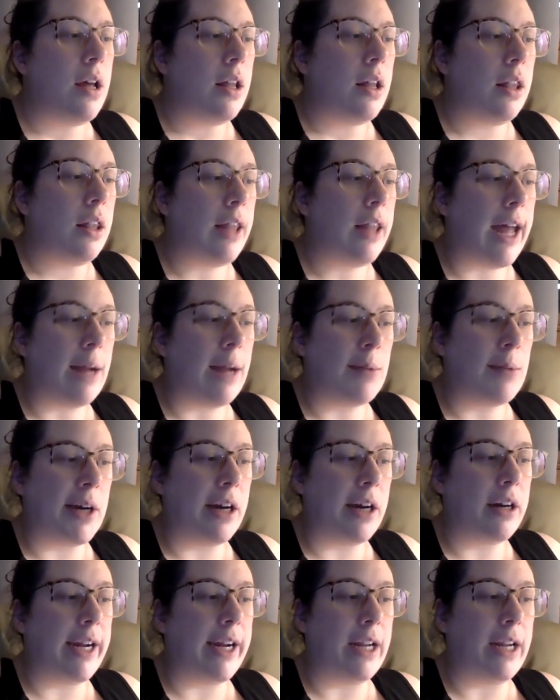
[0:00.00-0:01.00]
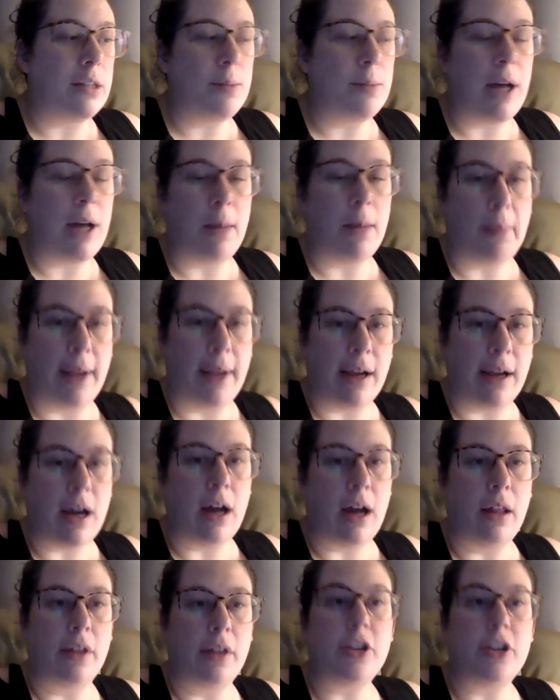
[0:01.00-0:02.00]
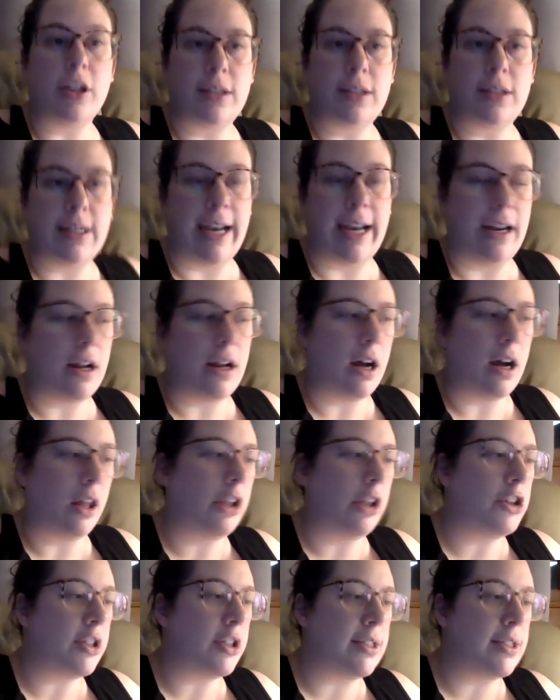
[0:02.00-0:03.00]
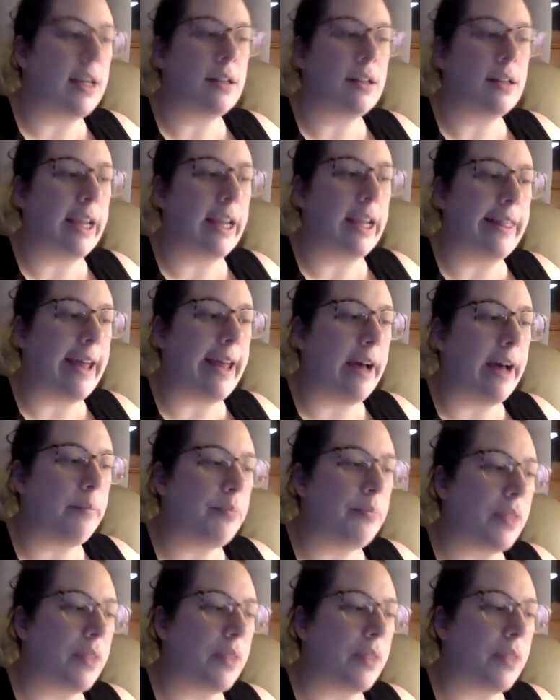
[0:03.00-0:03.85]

libraries, public colleges, state colleges, things like that.